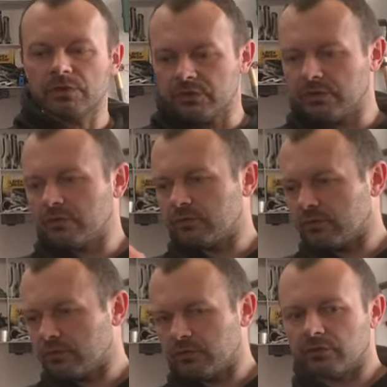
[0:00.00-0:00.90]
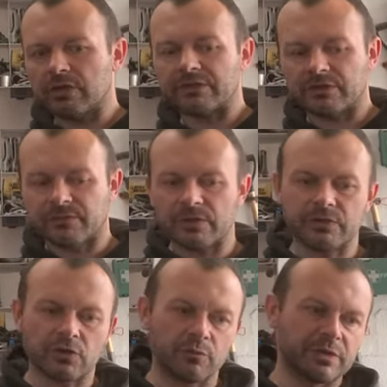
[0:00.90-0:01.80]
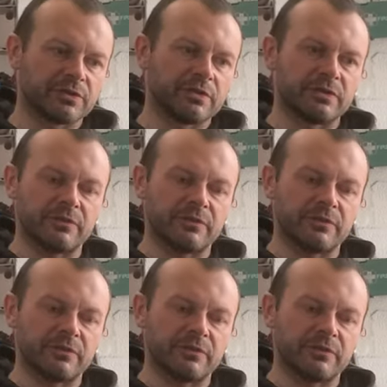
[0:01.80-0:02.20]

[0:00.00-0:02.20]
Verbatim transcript: you do a different geometry,